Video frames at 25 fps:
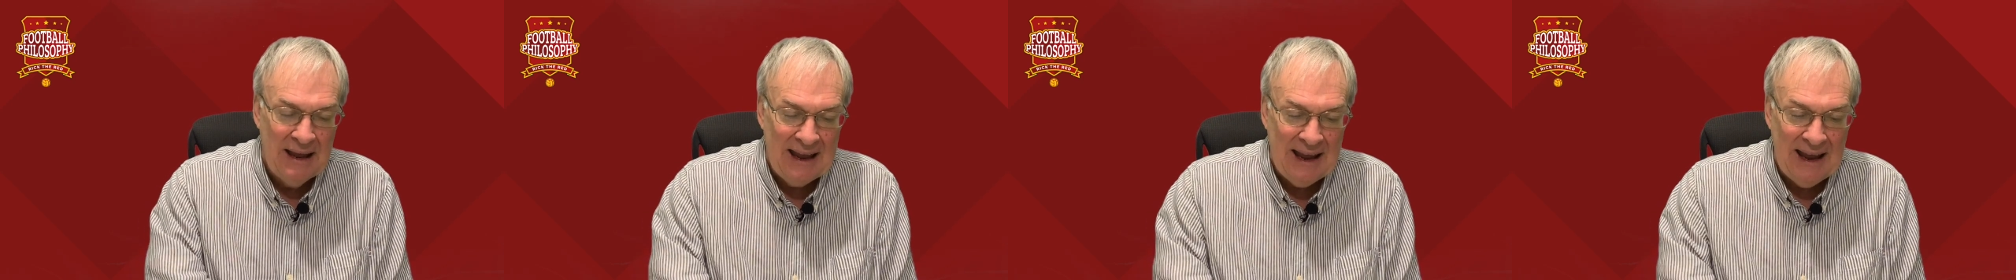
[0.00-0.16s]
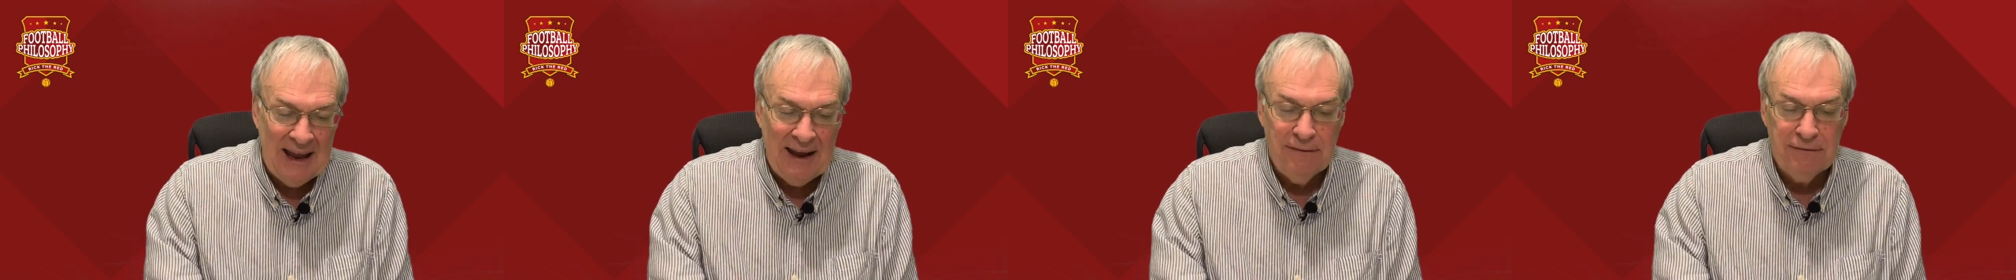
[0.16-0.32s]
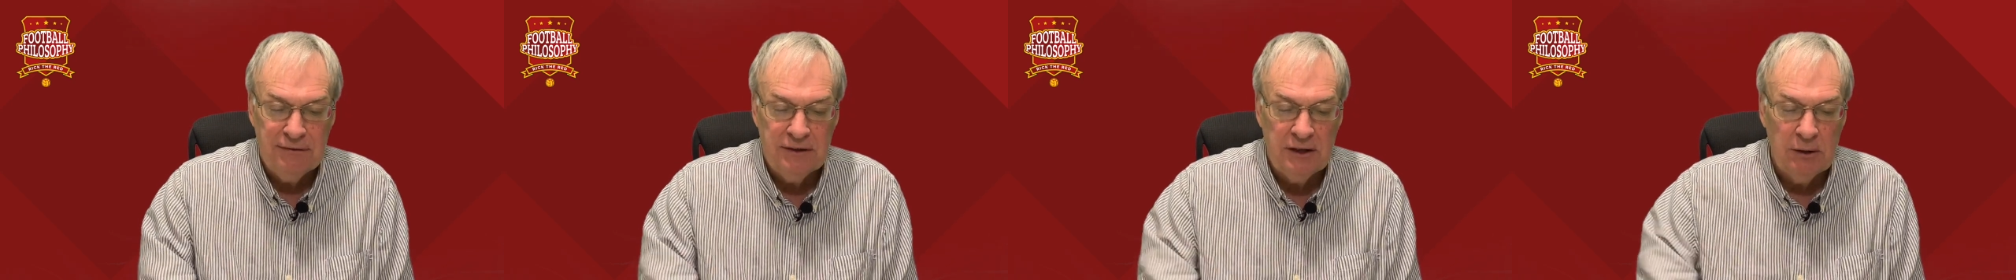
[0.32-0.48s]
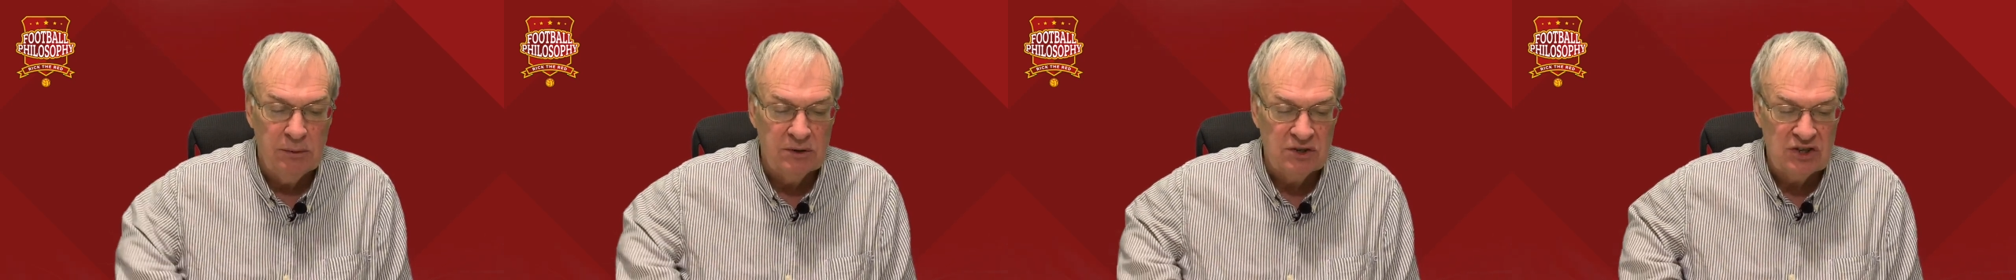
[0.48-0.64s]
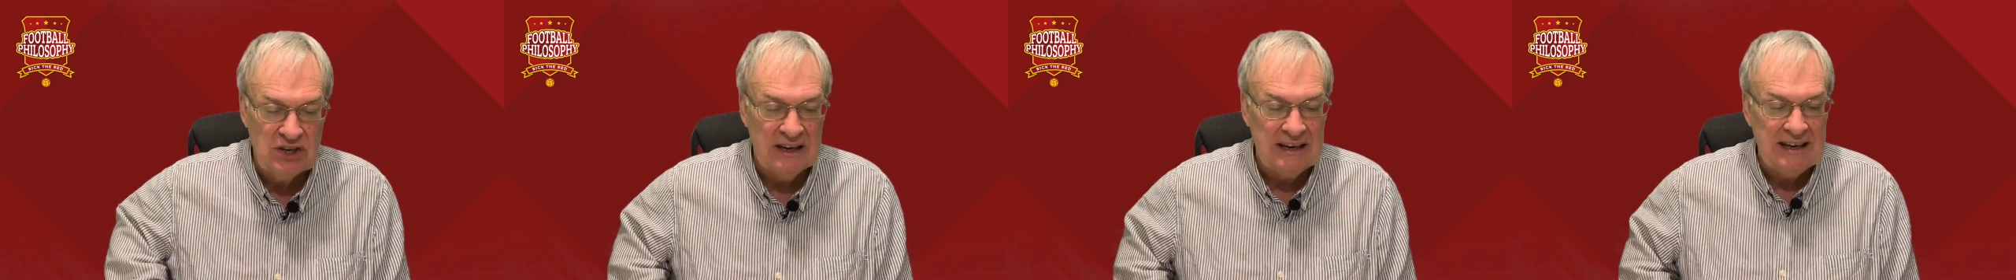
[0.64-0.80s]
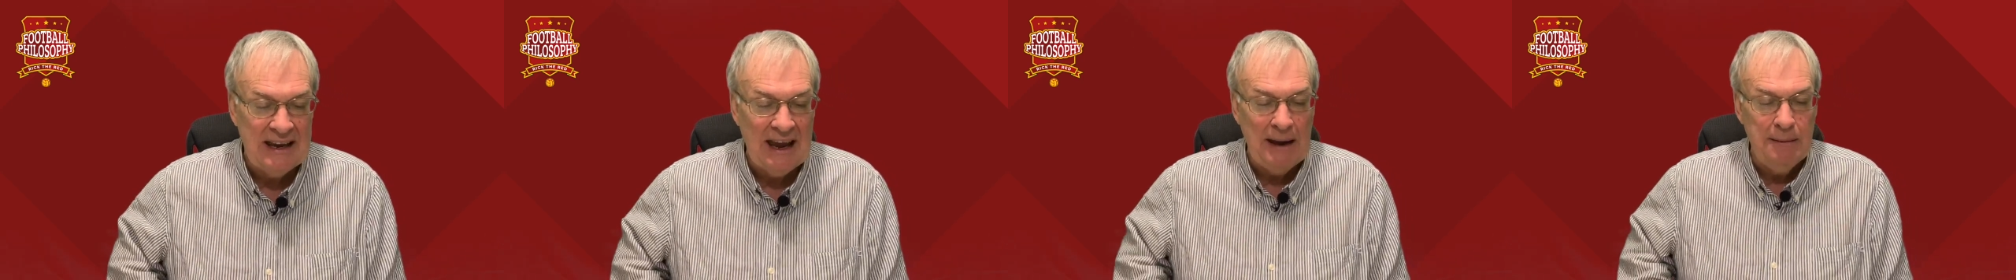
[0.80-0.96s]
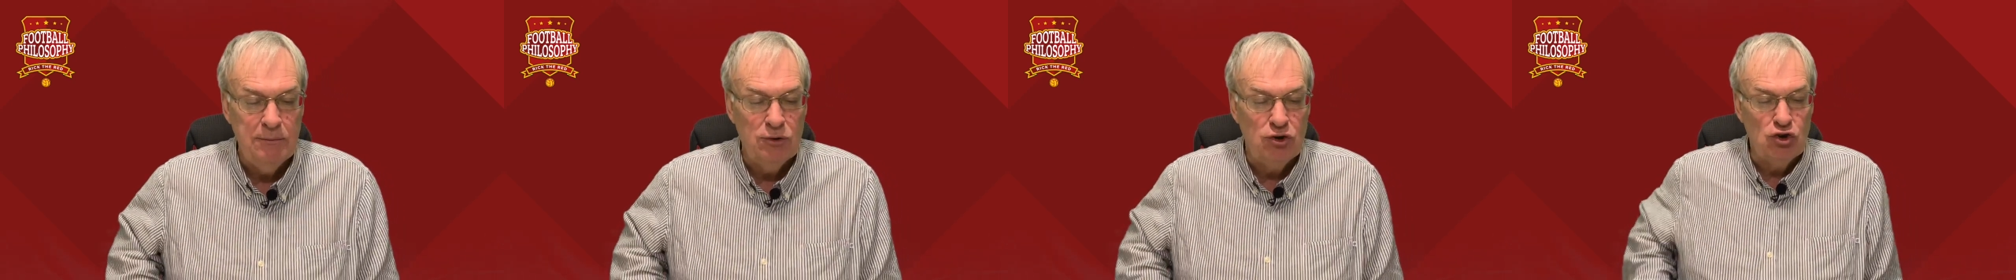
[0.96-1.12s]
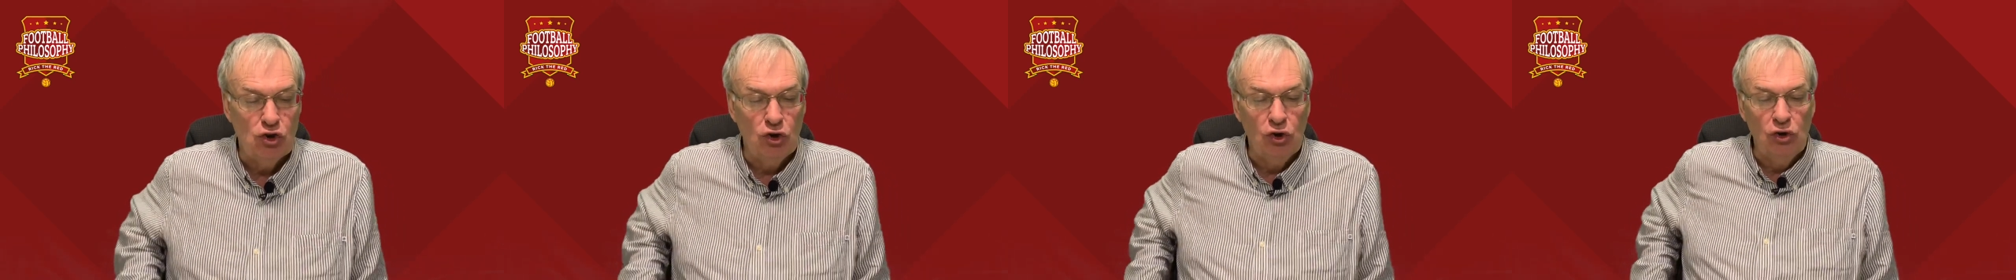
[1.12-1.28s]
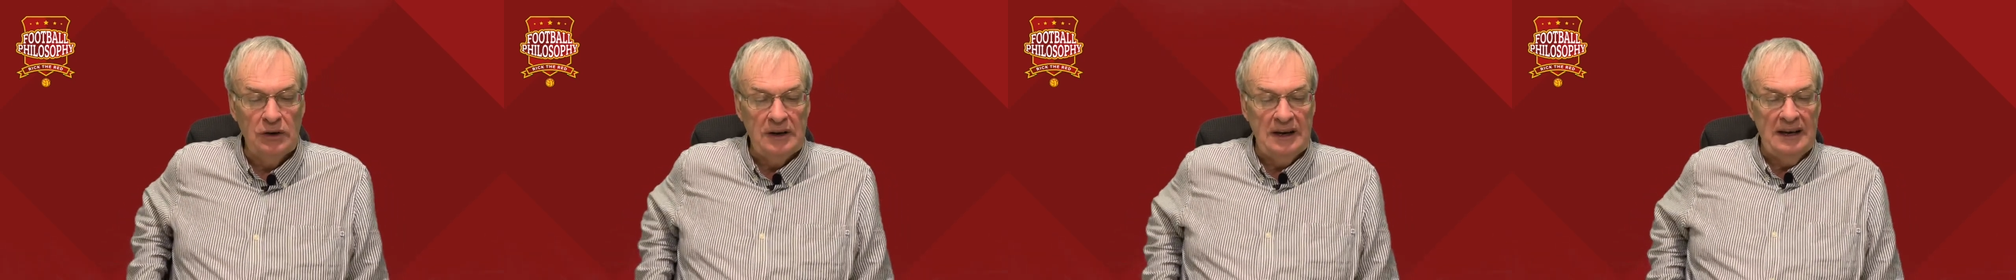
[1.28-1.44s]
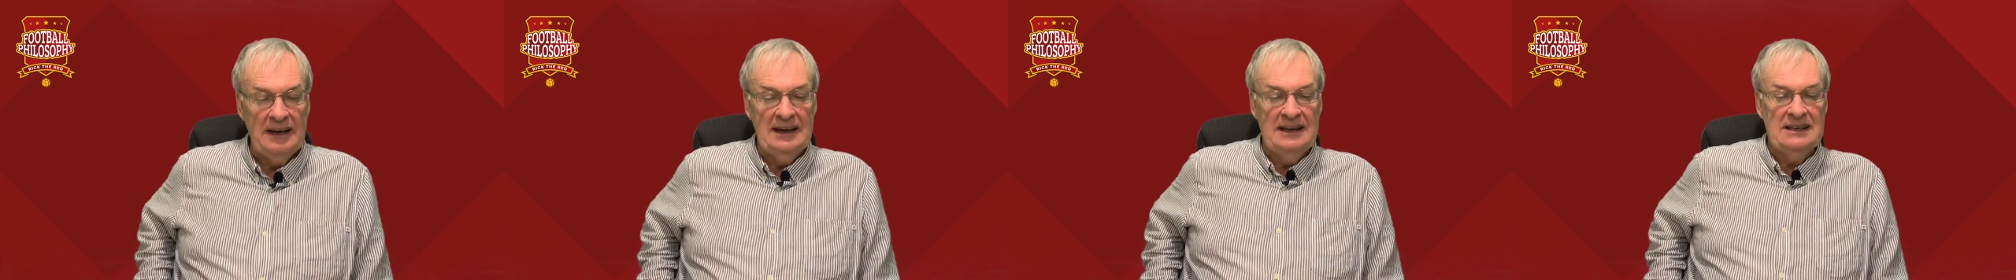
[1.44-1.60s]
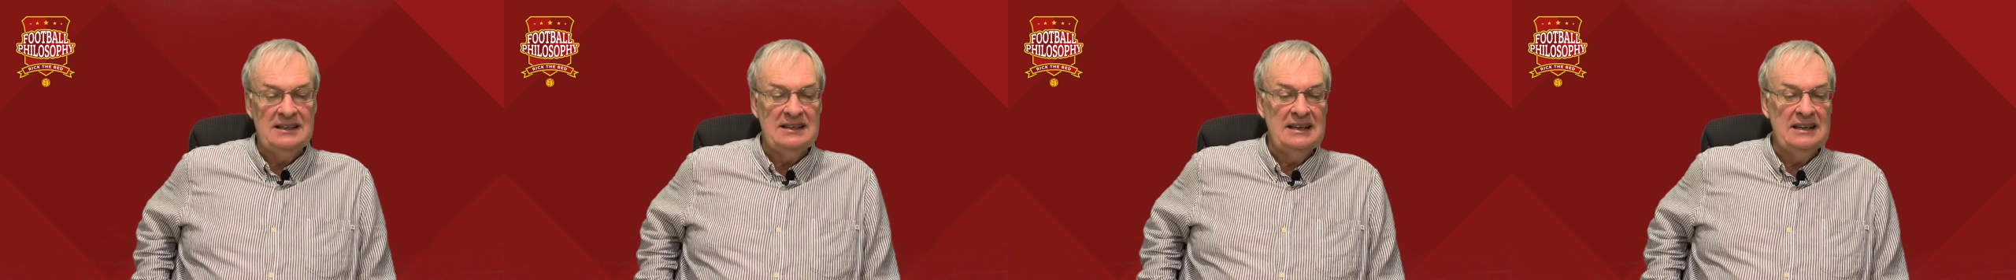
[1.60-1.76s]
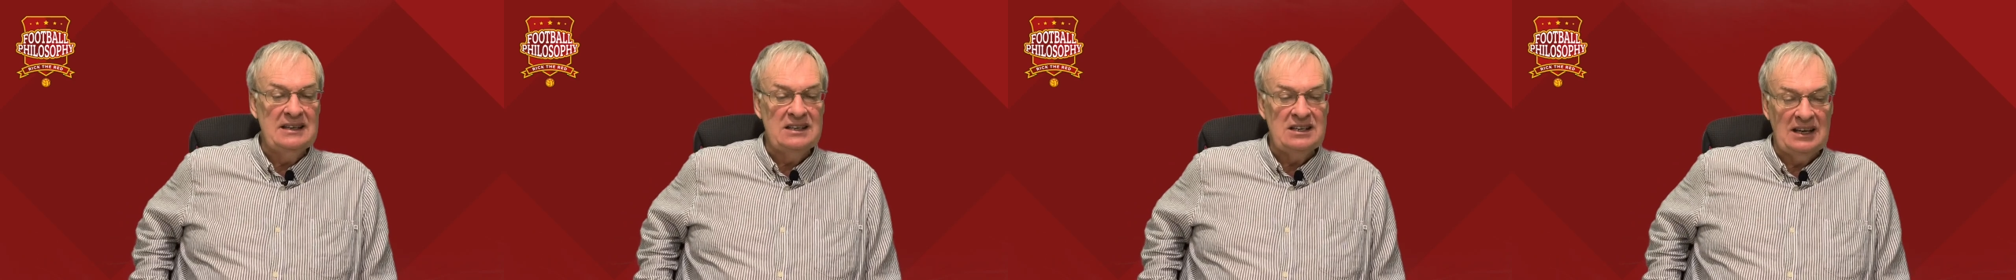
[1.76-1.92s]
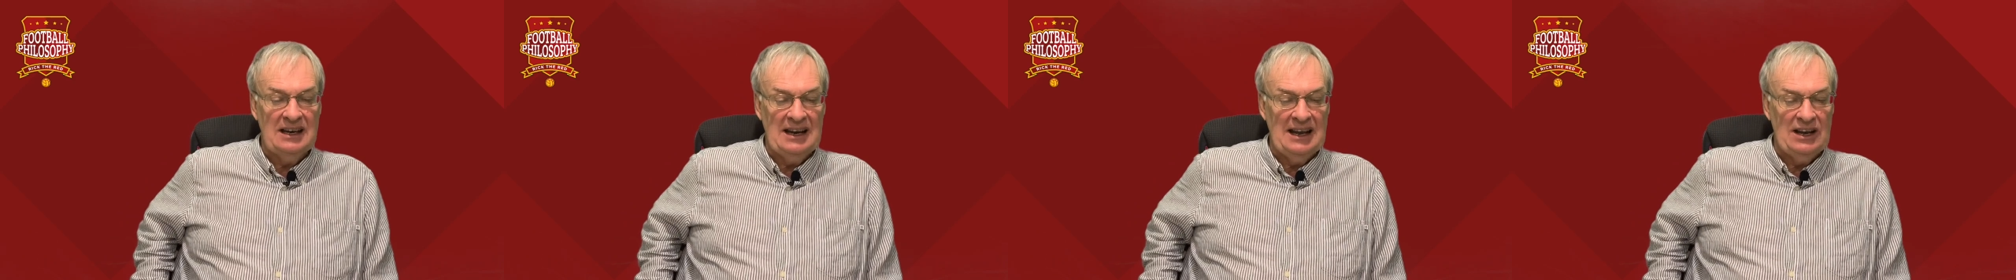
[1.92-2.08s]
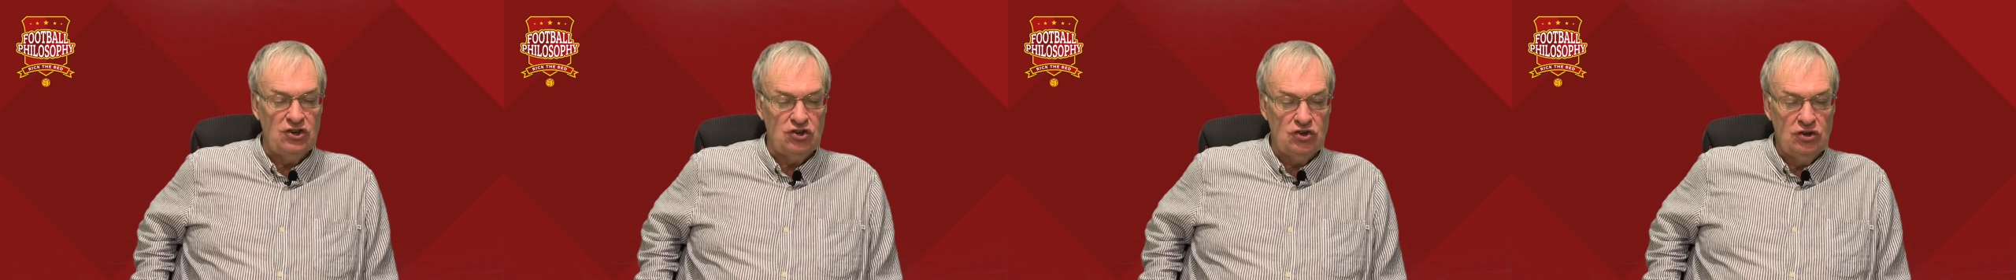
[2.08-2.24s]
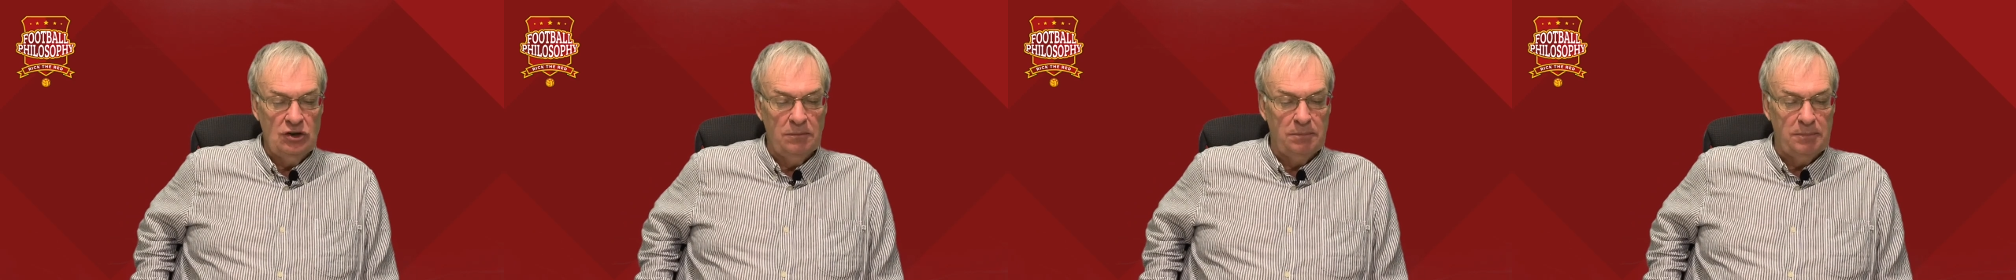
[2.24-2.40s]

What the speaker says: If there was a game during this international